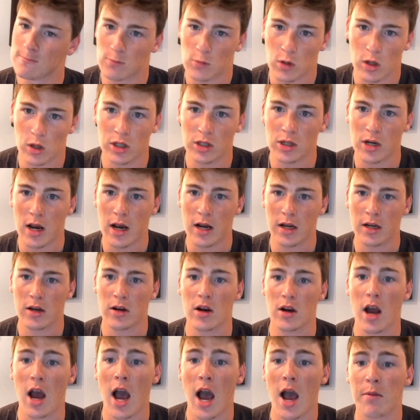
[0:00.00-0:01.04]
I'm really trying
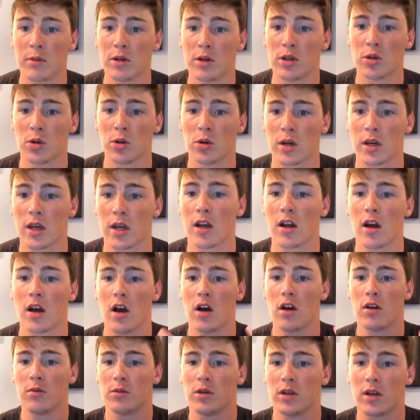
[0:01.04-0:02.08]
here. I'm enjoying it.
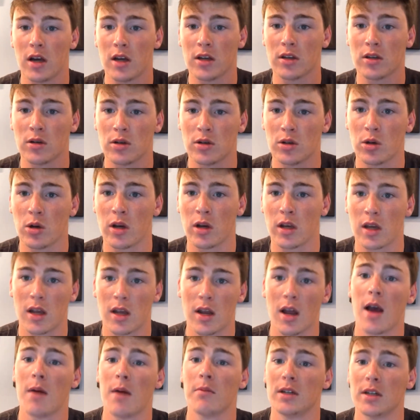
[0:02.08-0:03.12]
I hope you guys are enjoying
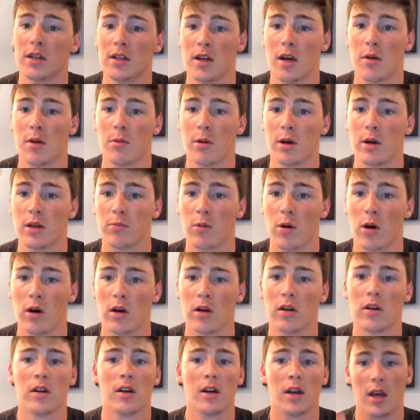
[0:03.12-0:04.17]
it. I'm DJ
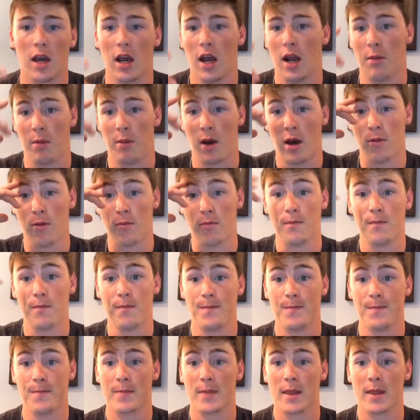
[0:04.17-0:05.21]
Baseball, and I'm out.
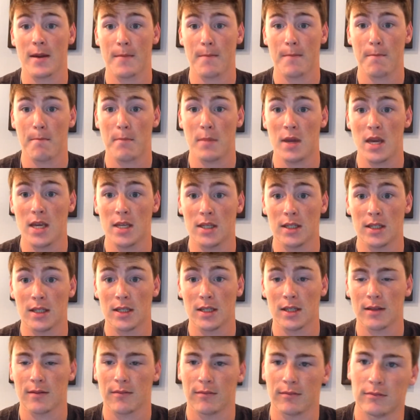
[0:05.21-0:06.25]

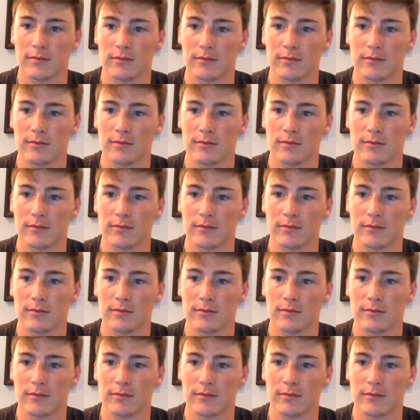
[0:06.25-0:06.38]
Peace.